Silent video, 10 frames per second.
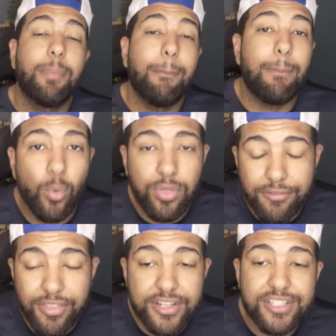both of
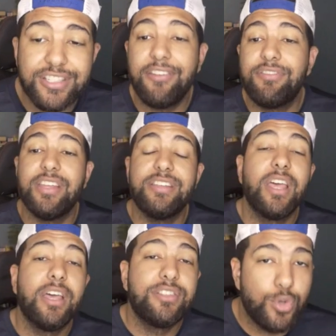their safeties,
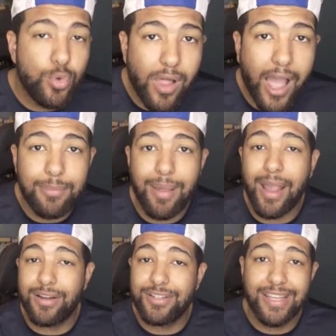2
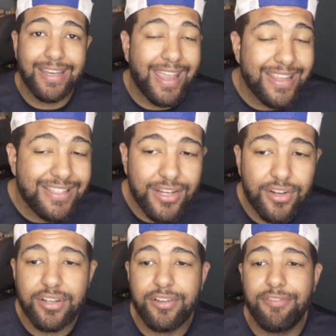linebackers, an
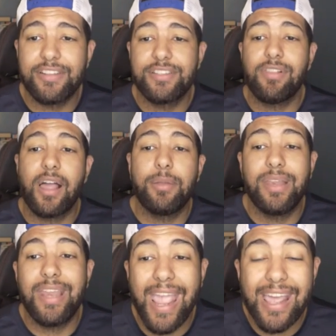interior defensive lineman,
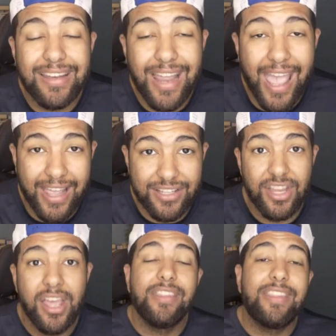and an edge.
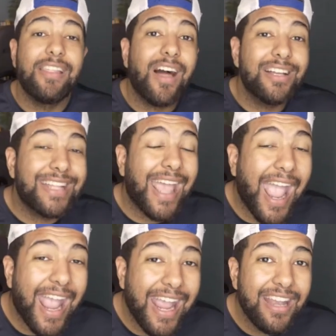They lost
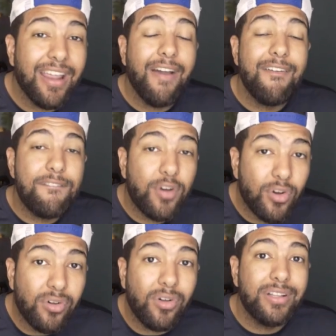8
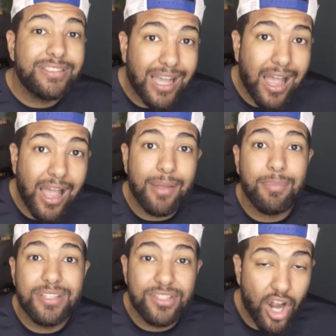full-time
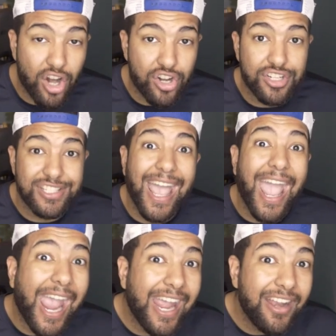starters.
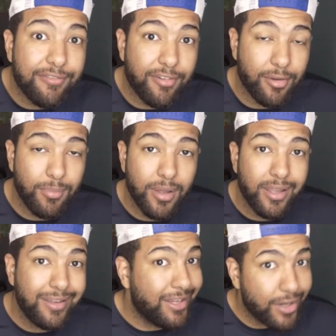8 of them.
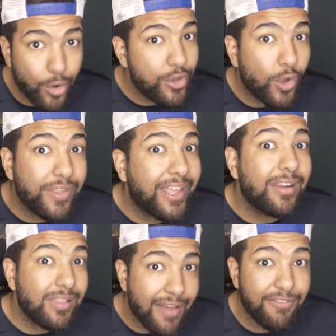You know, you only get
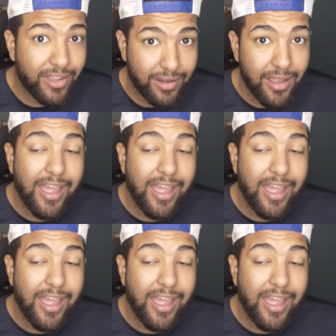11.